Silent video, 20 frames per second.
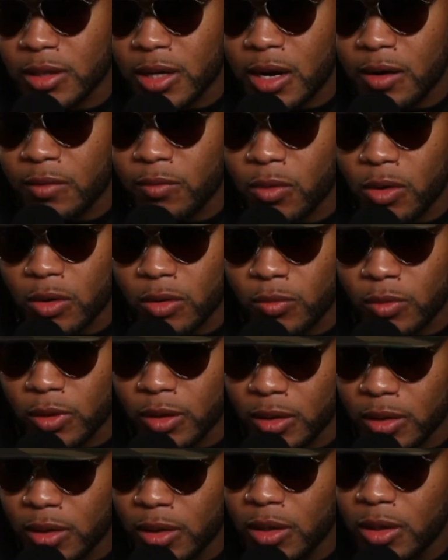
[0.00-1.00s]
that I've worked
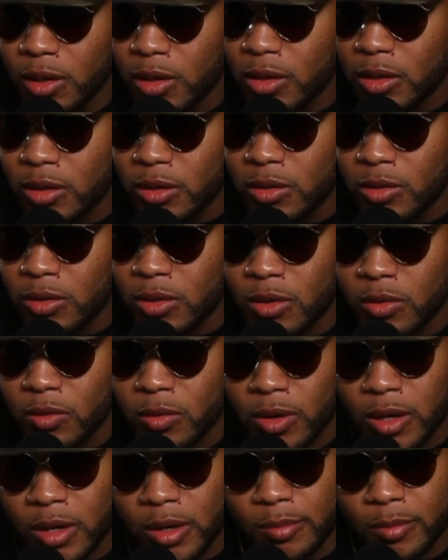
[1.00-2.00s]
with,
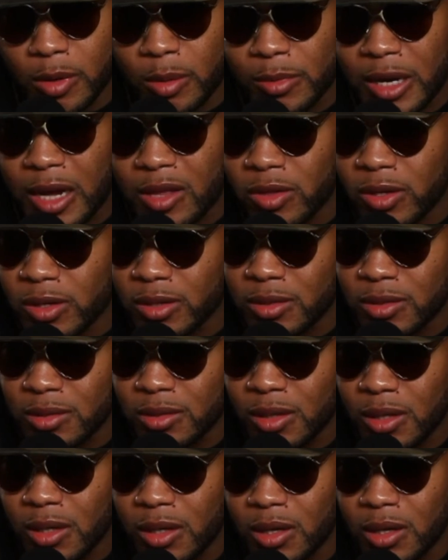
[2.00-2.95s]
I'm not just